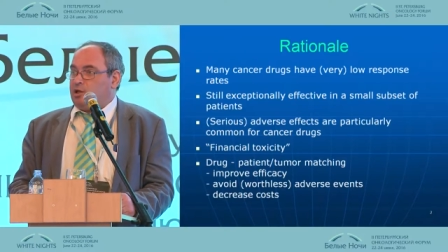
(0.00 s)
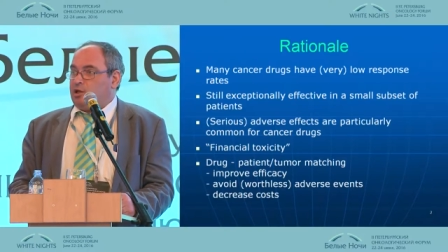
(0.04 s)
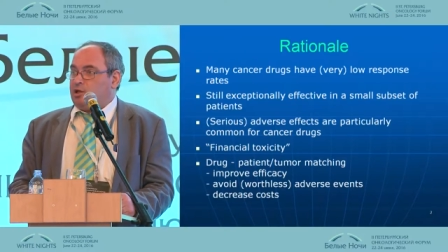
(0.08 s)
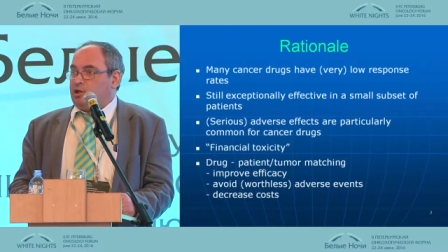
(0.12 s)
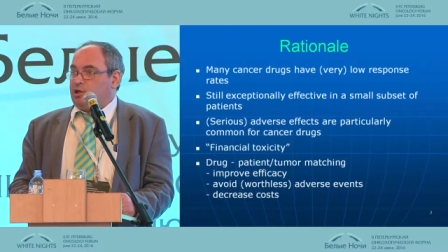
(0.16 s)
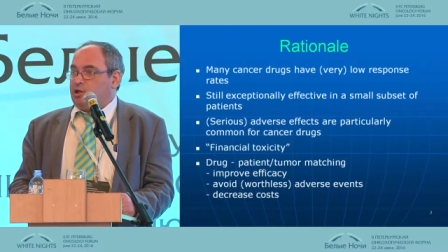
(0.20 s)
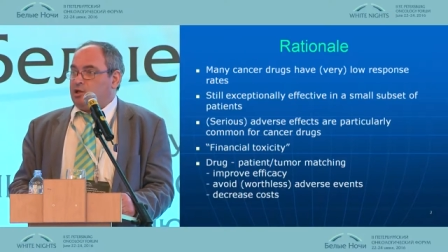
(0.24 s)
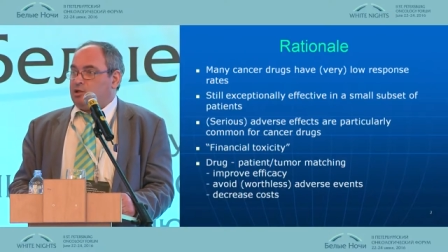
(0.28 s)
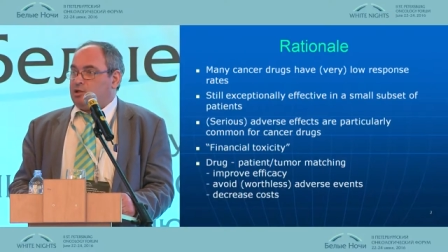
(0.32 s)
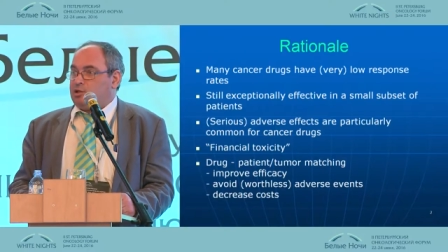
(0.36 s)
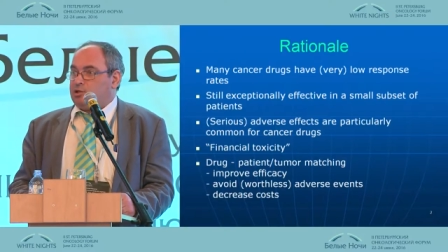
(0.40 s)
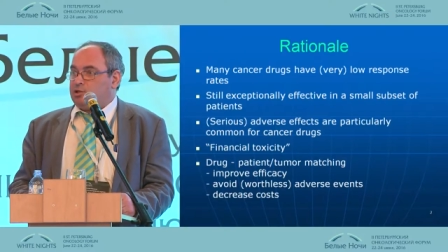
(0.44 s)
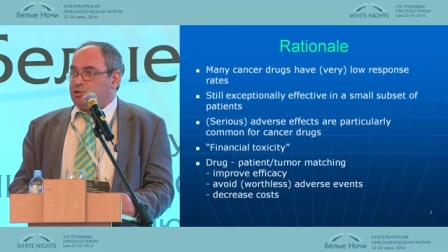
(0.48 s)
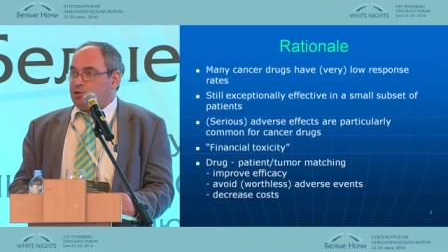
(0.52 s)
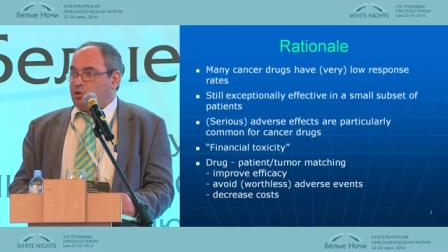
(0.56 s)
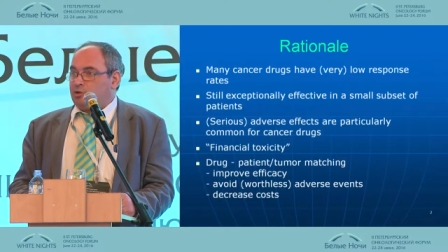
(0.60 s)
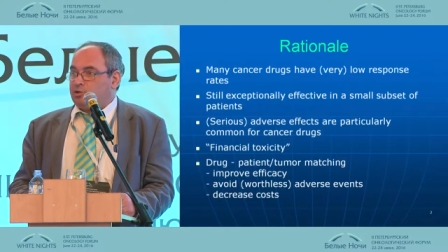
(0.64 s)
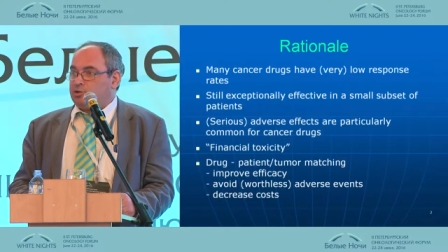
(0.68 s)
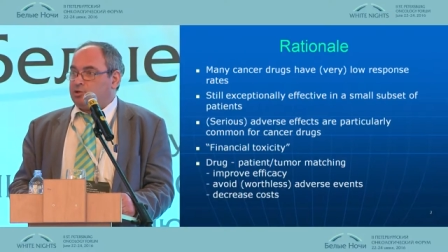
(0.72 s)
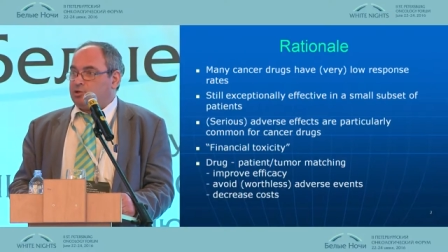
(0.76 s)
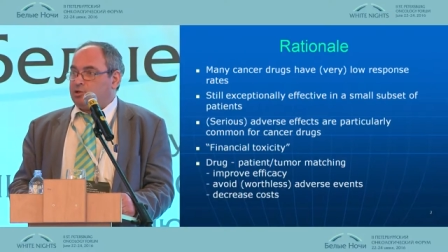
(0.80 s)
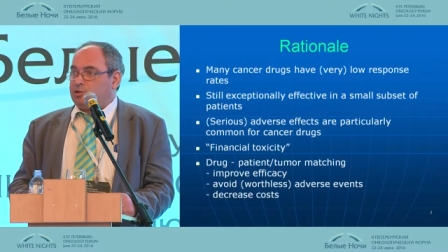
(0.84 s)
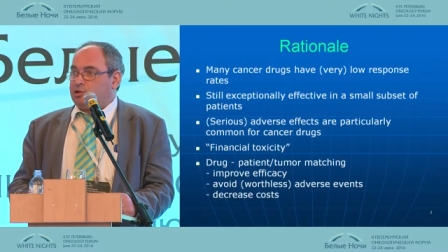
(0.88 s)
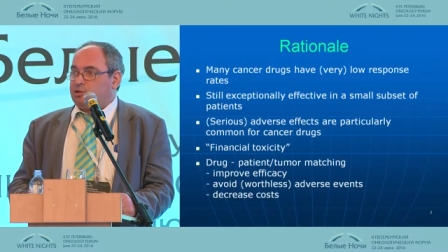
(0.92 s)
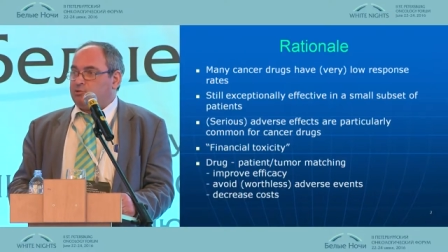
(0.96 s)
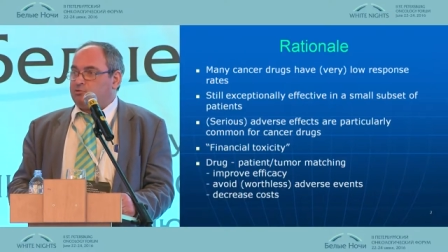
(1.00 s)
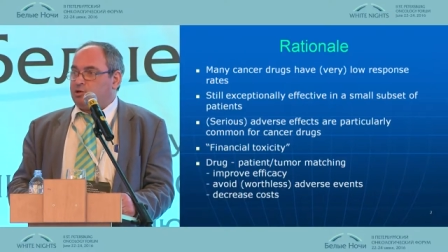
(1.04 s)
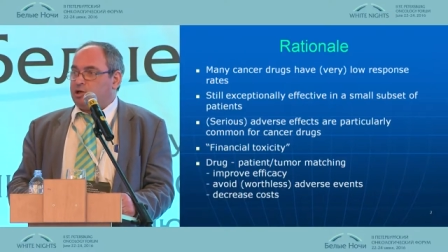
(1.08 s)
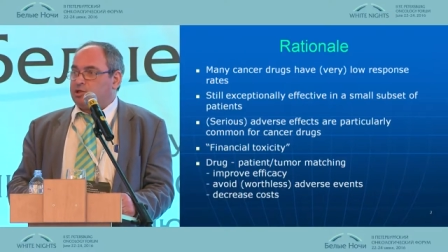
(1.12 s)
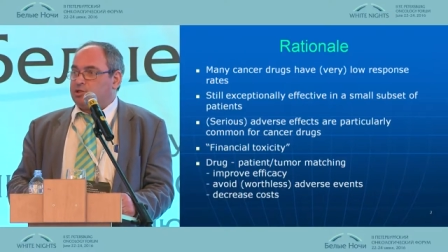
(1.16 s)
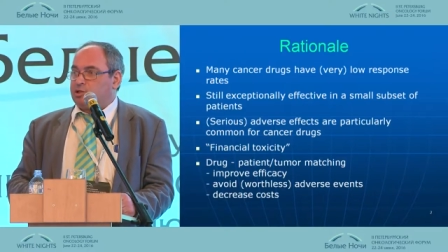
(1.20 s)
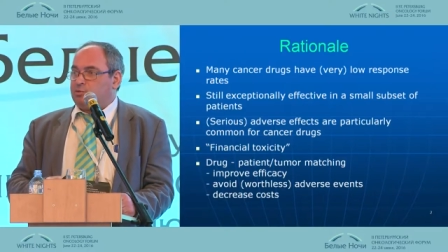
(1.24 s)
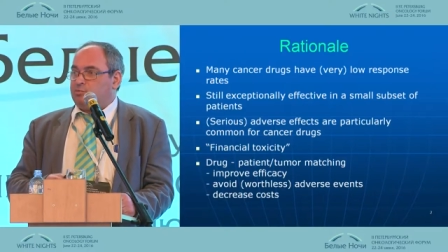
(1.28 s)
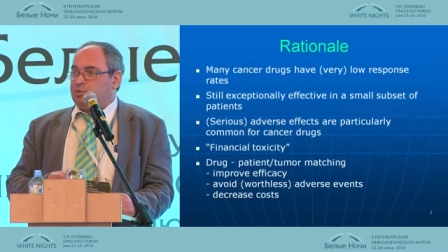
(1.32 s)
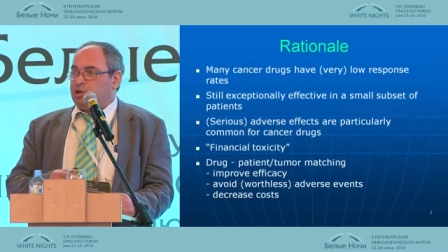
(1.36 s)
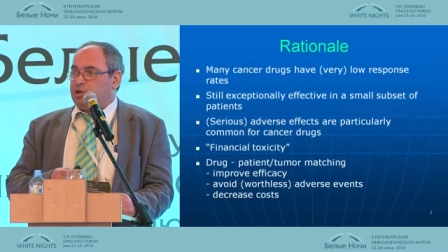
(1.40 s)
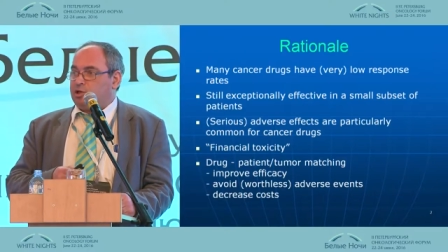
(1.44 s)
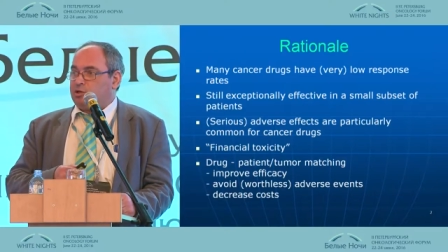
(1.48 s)
It is also a
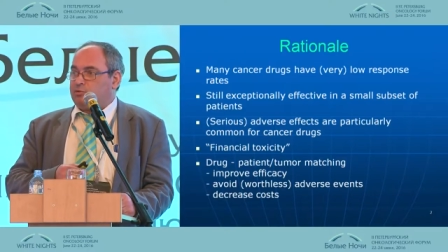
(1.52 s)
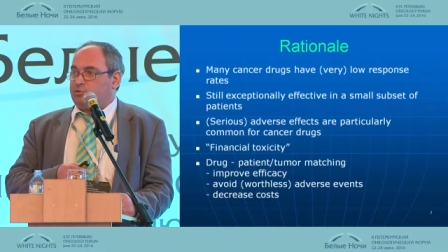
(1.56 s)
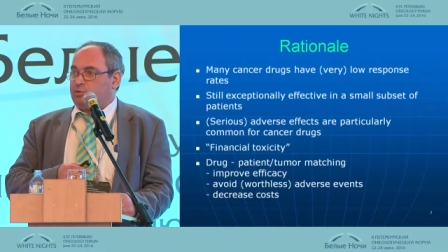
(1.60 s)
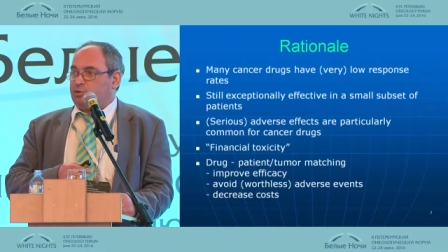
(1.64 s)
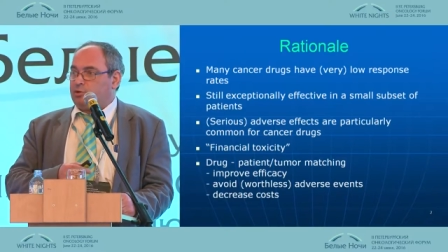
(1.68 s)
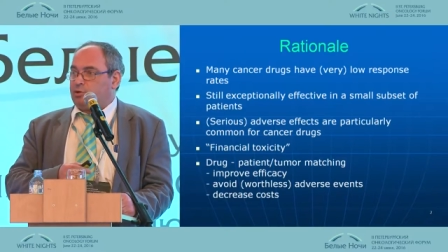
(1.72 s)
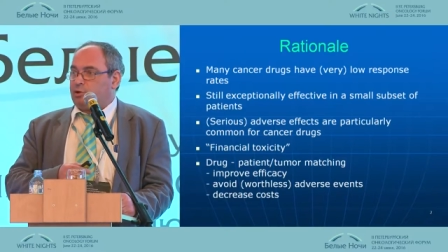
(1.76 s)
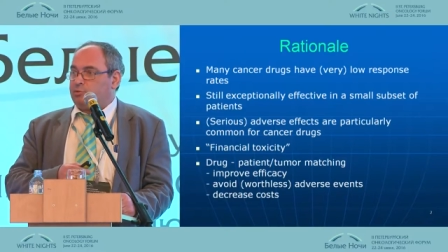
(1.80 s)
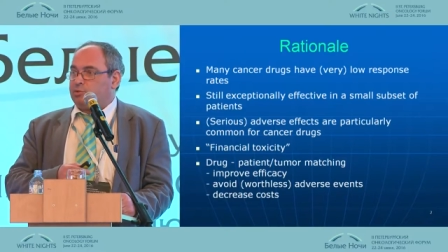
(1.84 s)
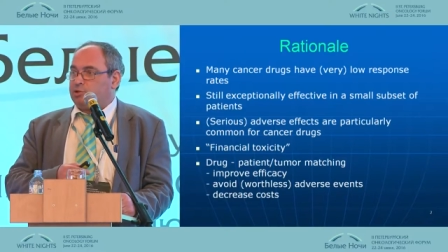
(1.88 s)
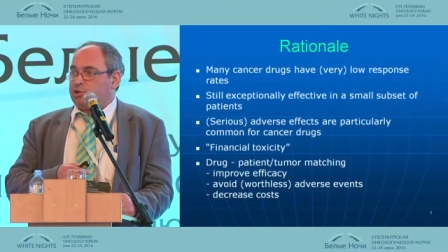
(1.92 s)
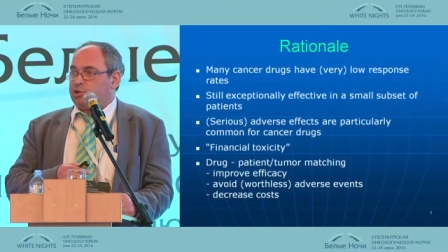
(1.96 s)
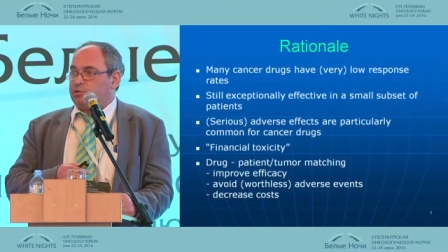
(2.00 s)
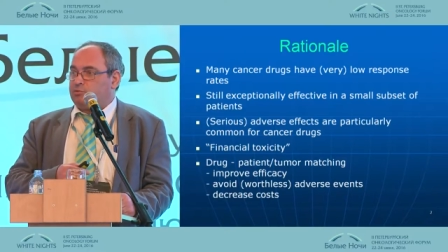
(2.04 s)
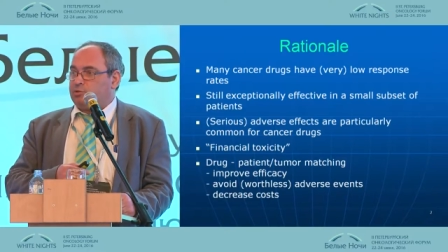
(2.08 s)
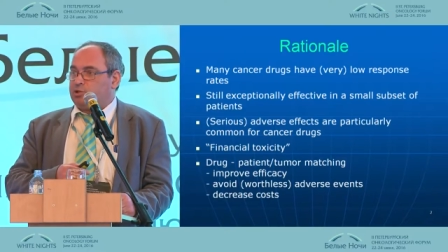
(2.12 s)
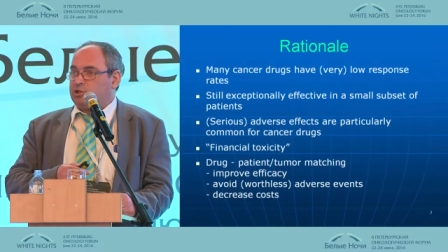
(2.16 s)
rather meaningful option,